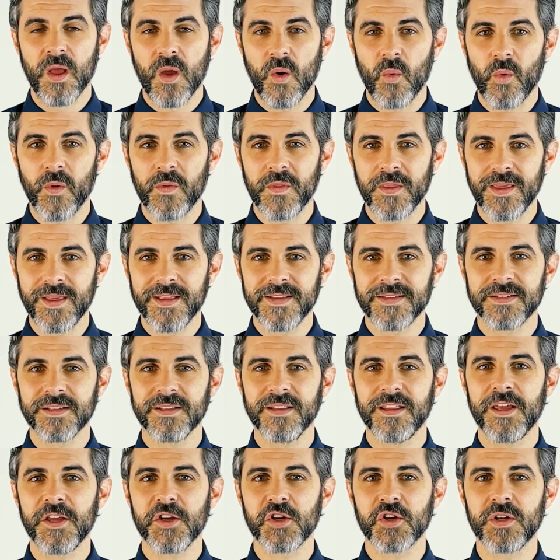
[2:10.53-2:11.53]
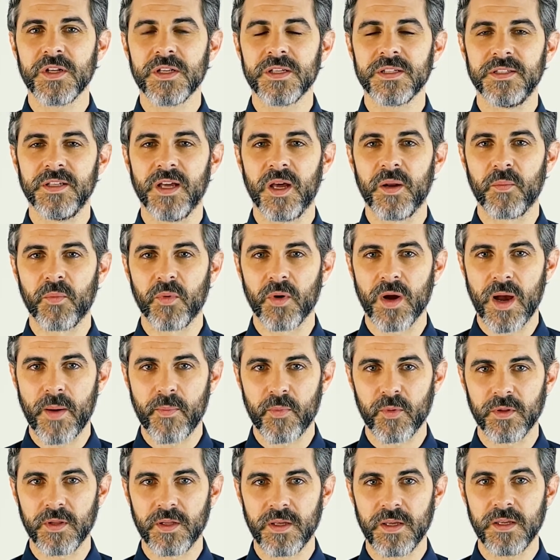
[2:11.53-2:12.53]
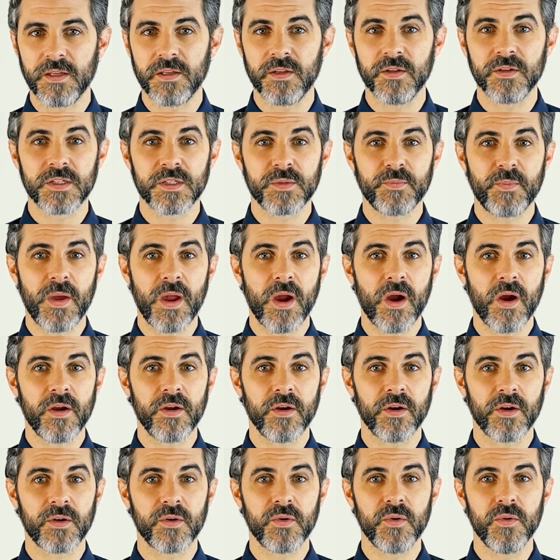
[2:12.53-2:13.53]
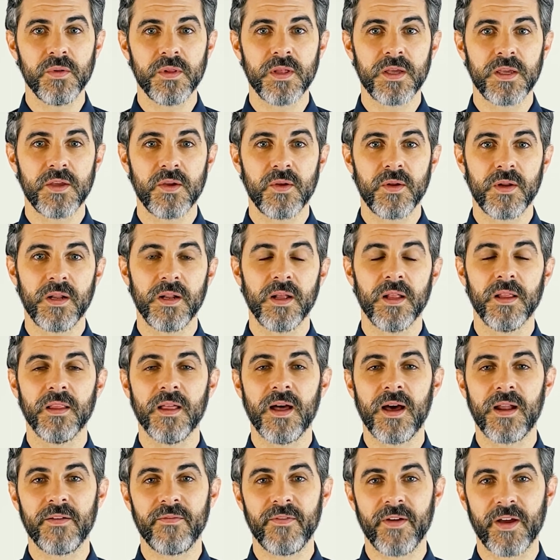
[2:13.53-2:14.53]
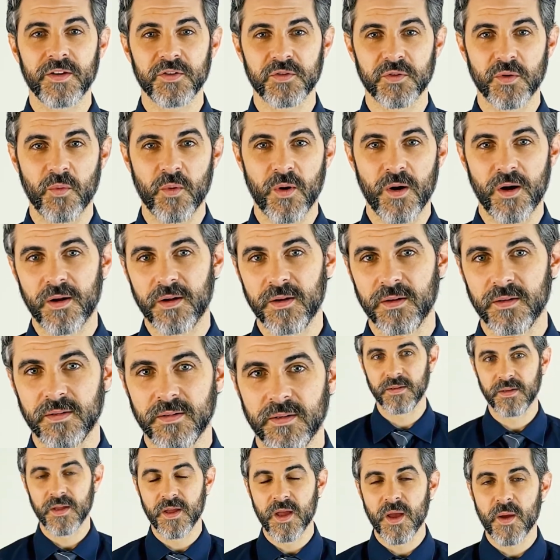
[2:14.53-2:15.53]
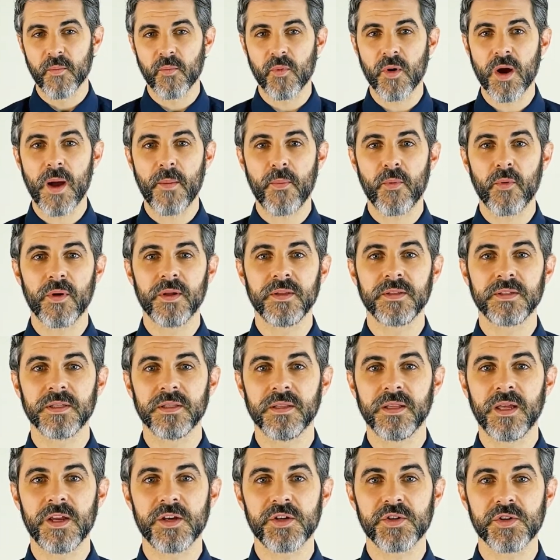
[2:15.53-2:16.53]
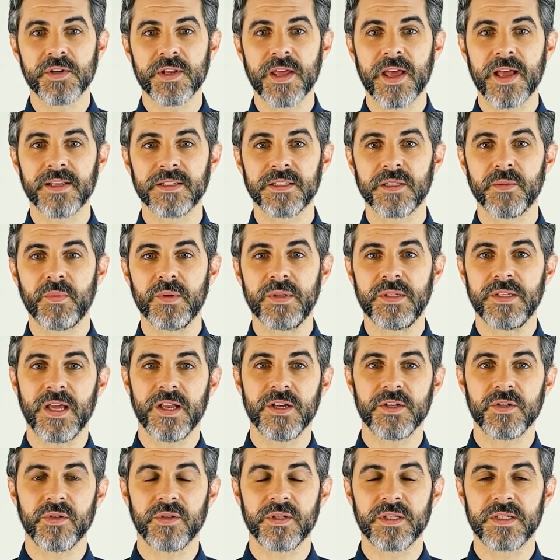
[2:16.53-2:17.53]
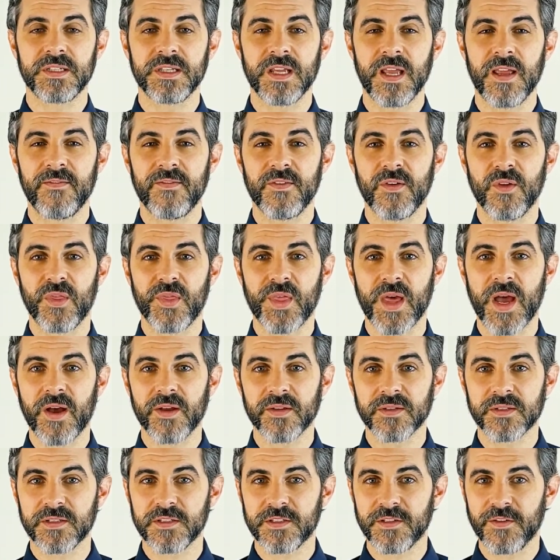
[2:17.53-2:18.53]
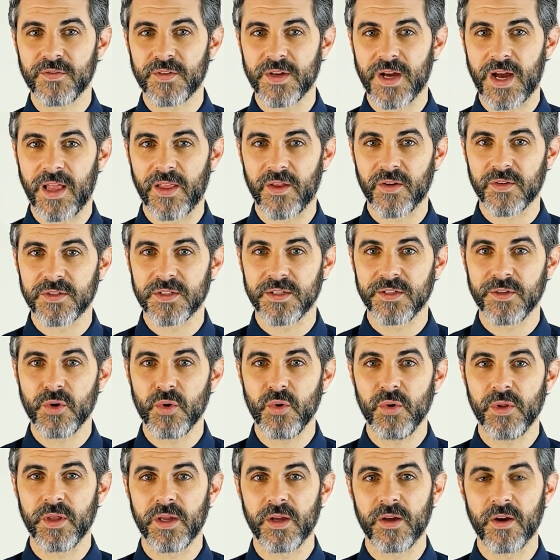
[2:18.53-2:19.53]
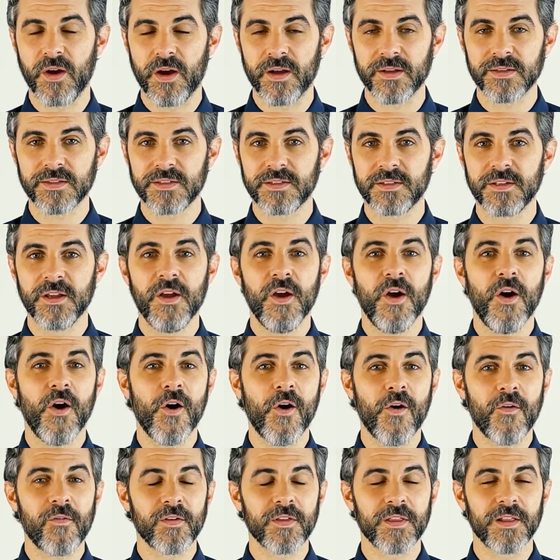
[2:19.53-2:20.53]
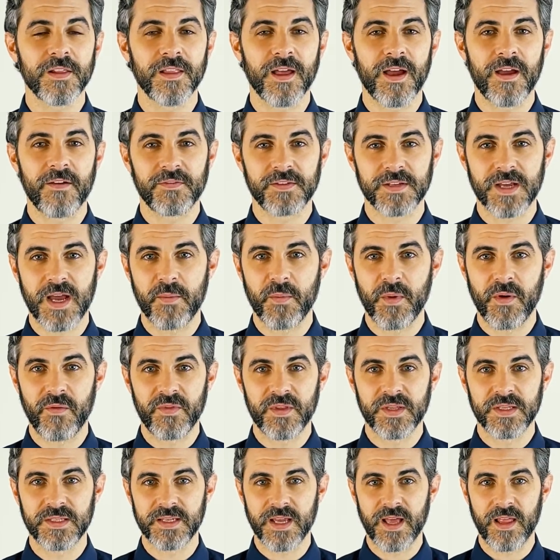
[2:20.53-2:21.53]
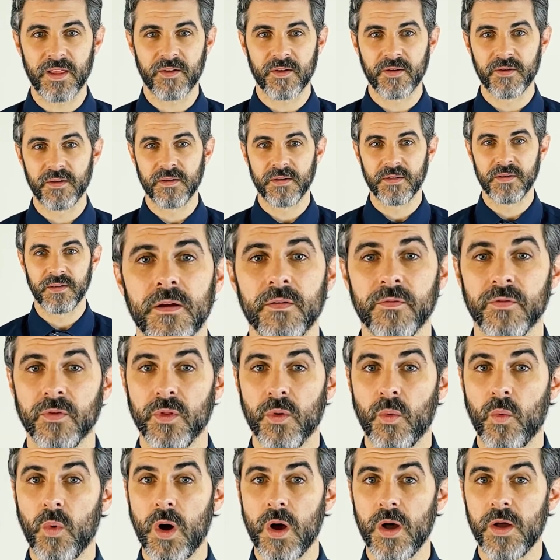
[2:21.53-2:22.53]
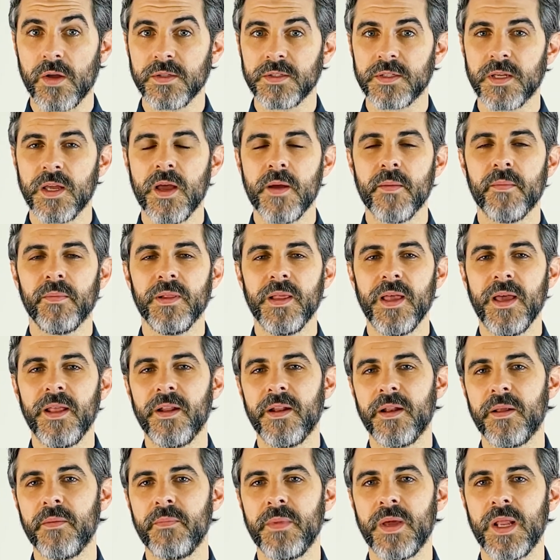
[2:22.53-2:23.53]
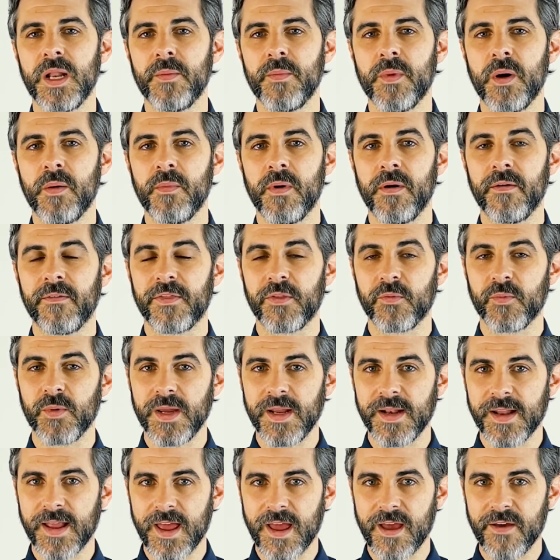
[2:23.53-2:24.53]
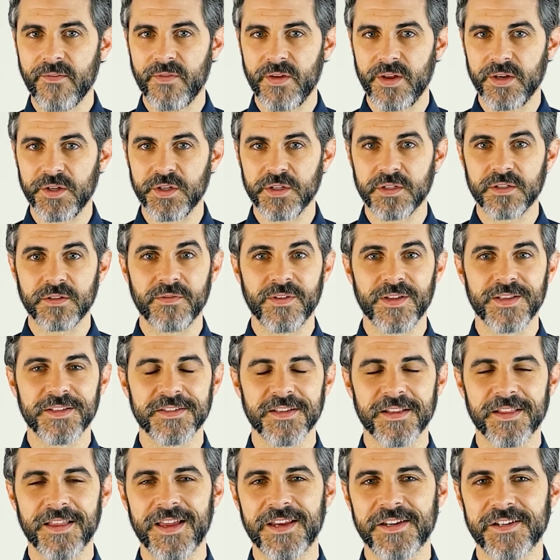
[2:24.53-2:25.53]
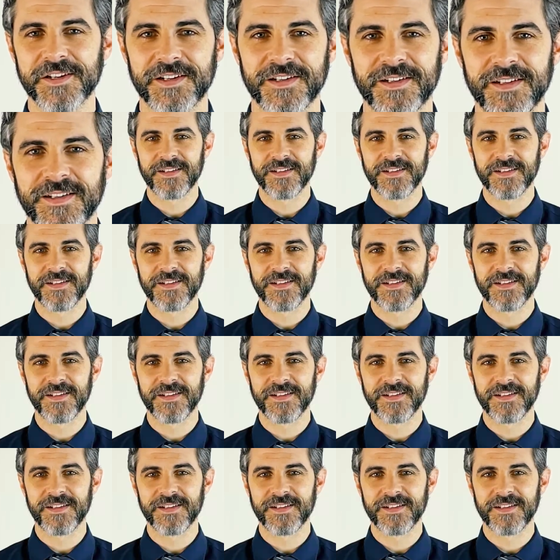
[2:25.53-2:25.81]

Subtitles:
When the insulation is done properly, you spare your cooling unit a lot of extra work. Proper insulation has the potential to save you thousands of dollars in cooling costs over the lifetime of the cellar. For the walls, plan on a minimum of 3.5 inches of insulation.